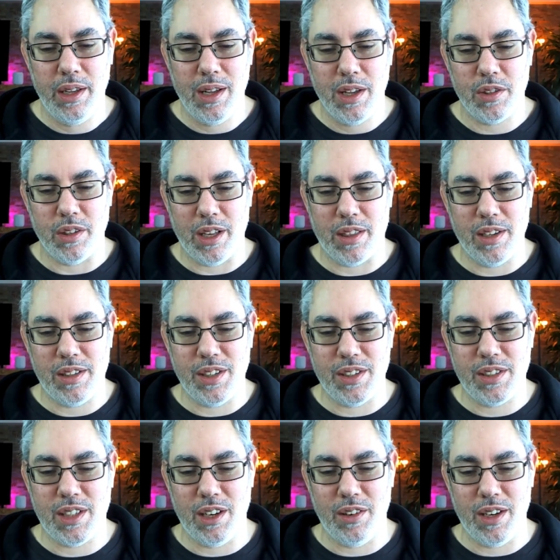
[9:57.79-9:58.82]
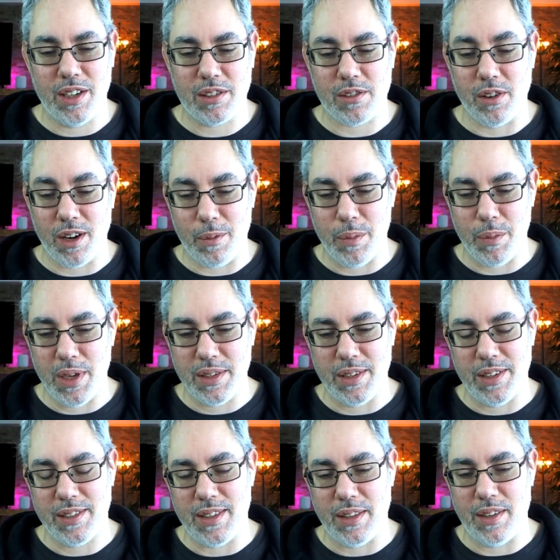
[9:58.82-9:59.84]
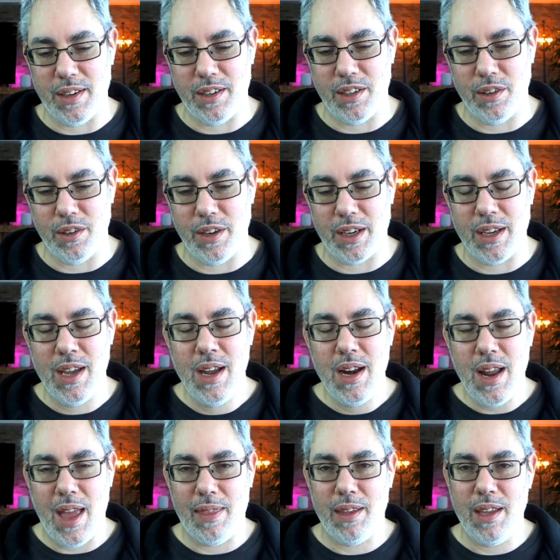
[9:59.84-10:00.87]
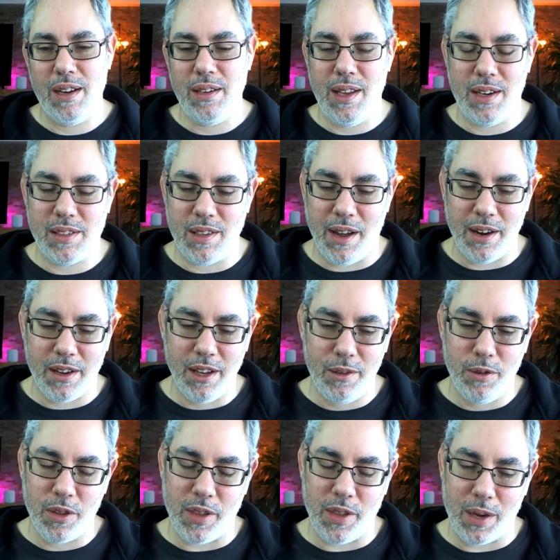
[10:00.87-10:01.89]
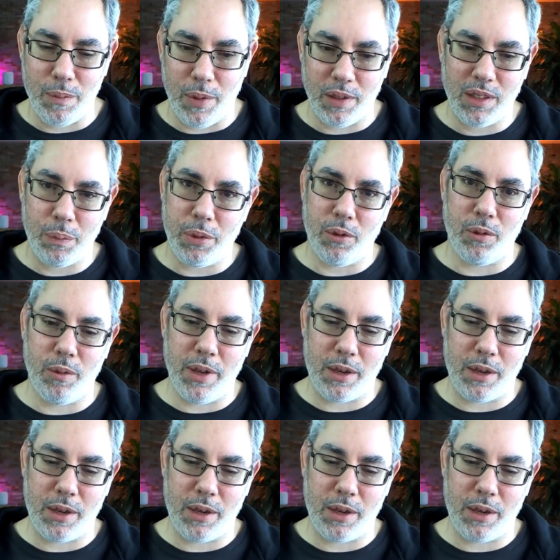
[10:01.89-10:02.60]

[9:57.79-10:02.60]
So like this is serious grown-up business that they're doing. And the internet is not good with like multiple, like